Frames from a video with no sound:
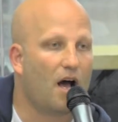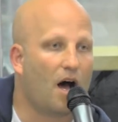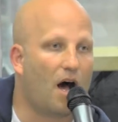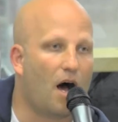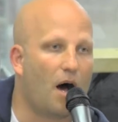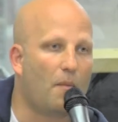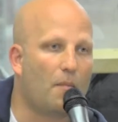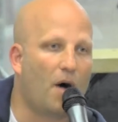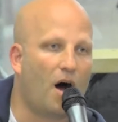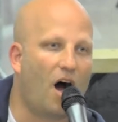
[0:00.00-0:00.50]

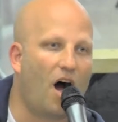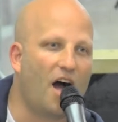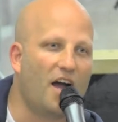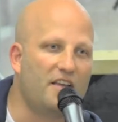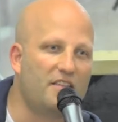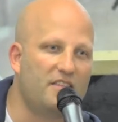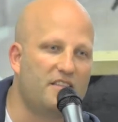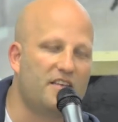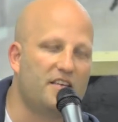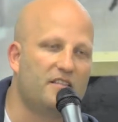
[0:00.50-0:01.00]
um, I
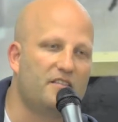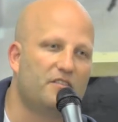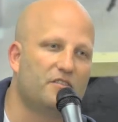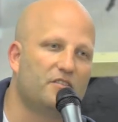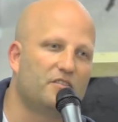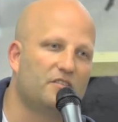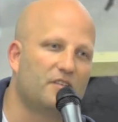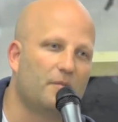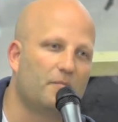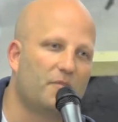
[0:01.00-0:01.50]
think
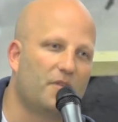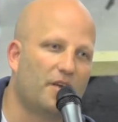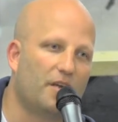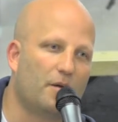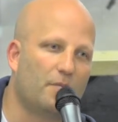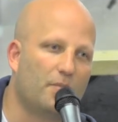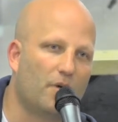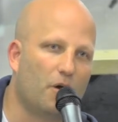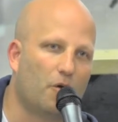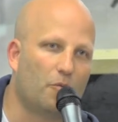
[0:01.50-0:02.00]
there's something
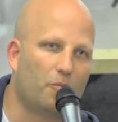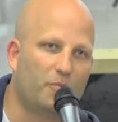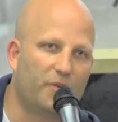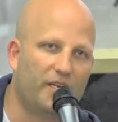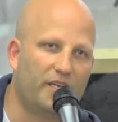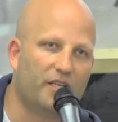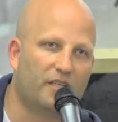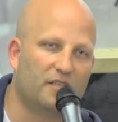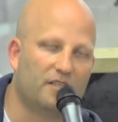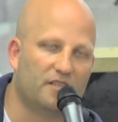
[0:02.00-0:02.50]
about
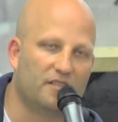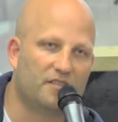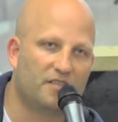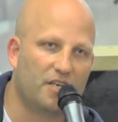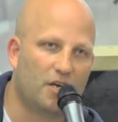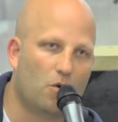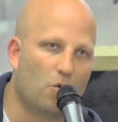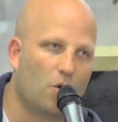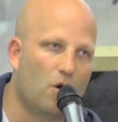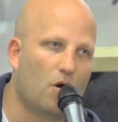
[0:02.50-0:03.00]
being the
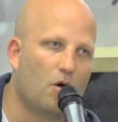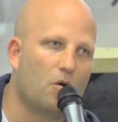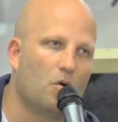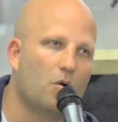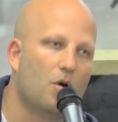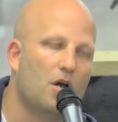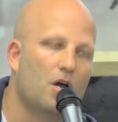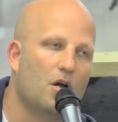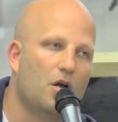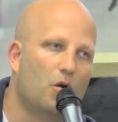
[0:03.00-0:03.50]

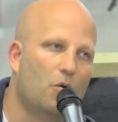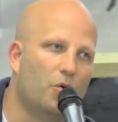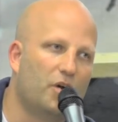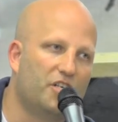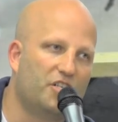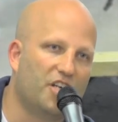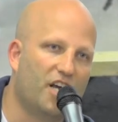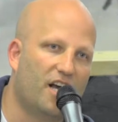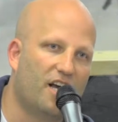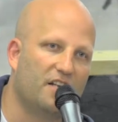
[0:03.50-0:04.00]
COO
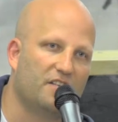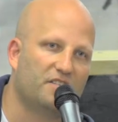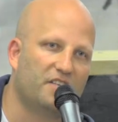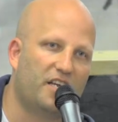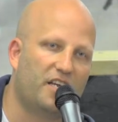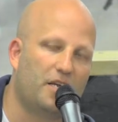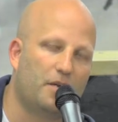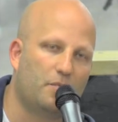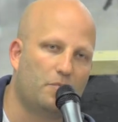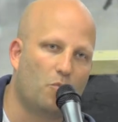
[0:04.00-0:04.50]
which has a